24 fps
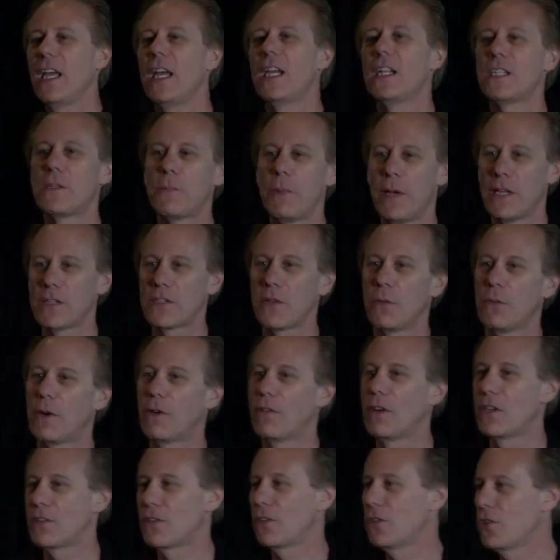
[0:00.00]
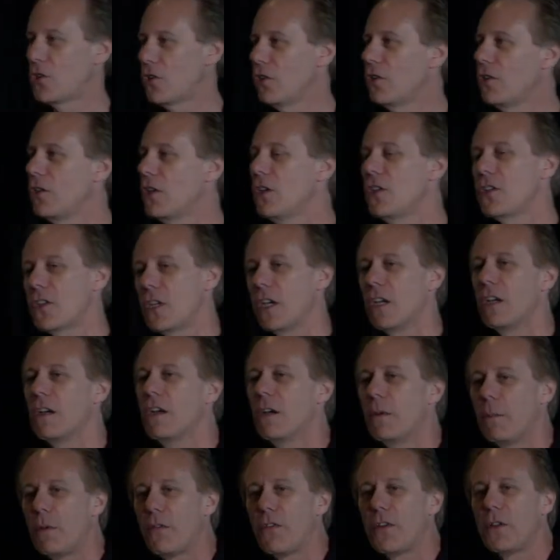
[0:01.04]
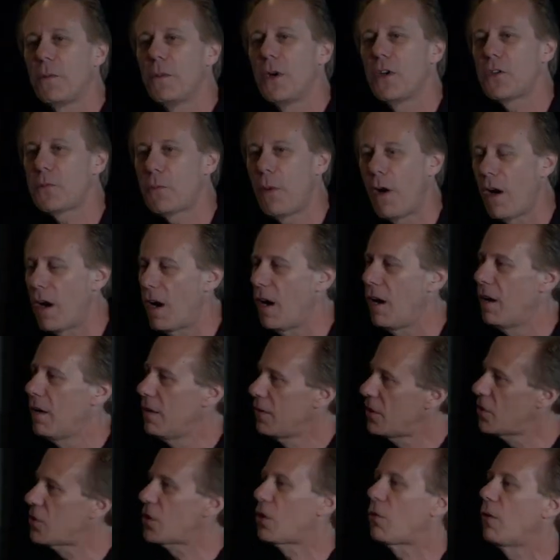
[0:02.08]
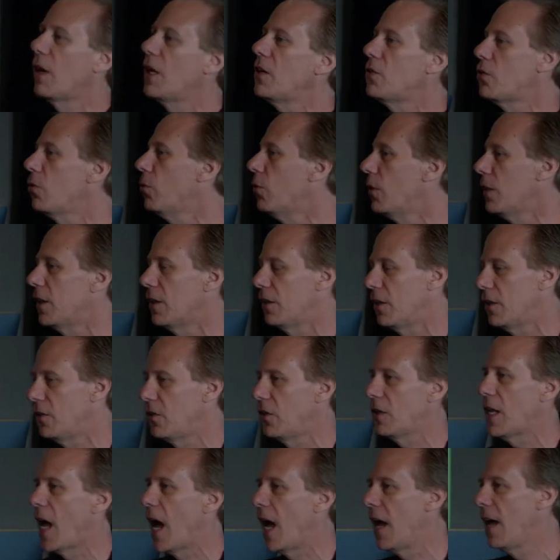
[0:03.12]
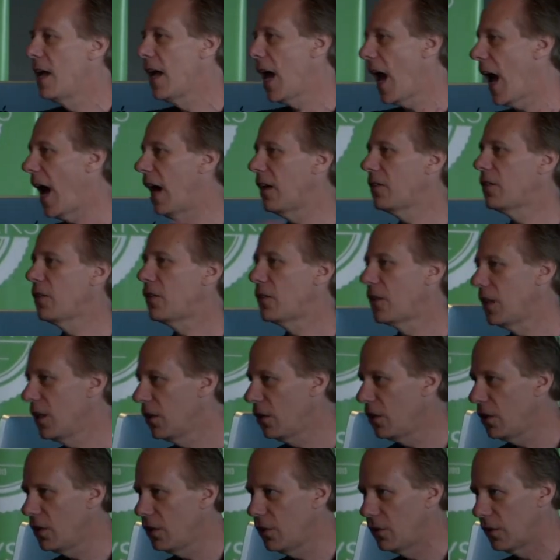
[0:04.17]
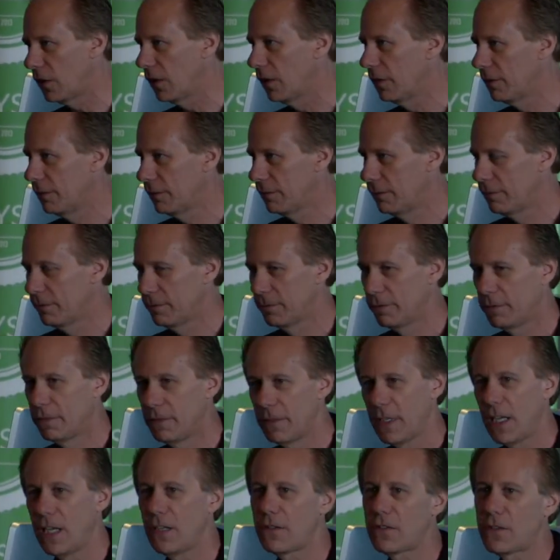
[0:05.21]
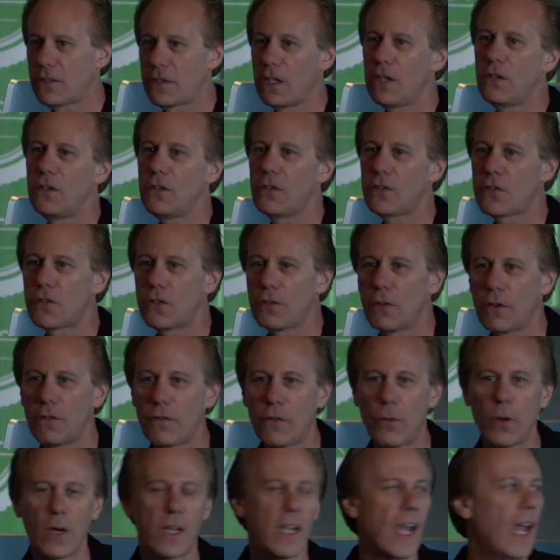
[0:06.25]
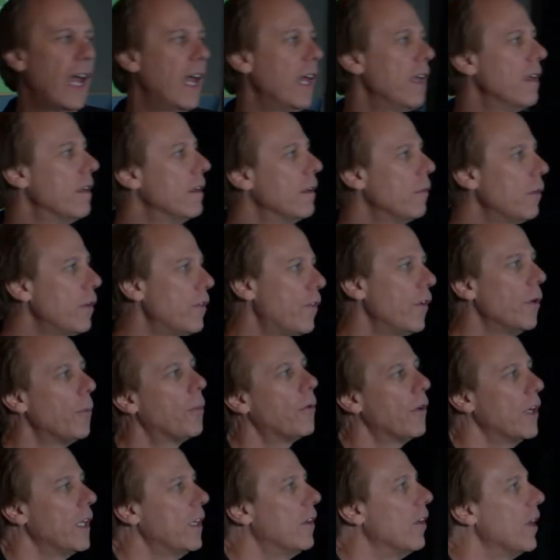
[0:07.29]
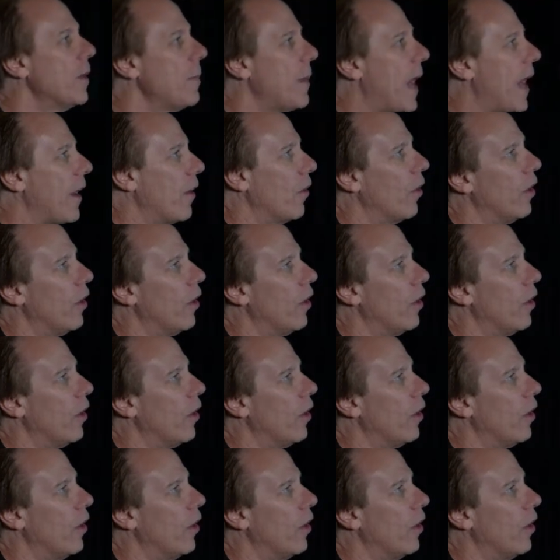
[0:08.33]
And it depends on what resolution you're using. But for the most part, there's a great tool there to do that as a single user. And as a single user doing 4K, we feel pretty good about it.